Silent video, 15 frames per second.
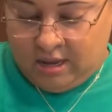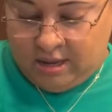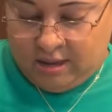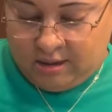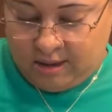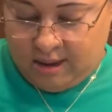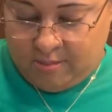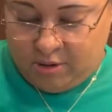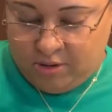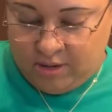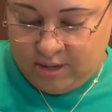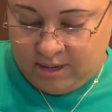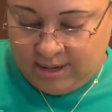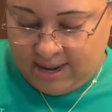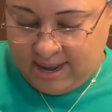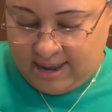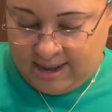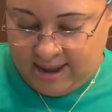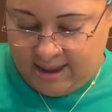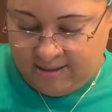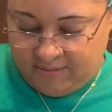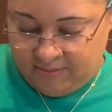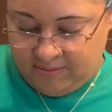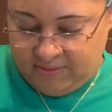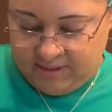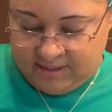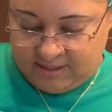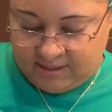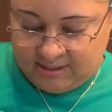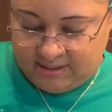Okay, I'm only gonna add half of
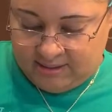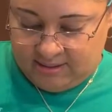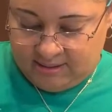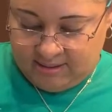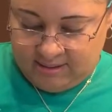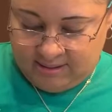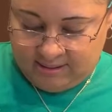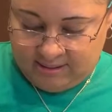this onion.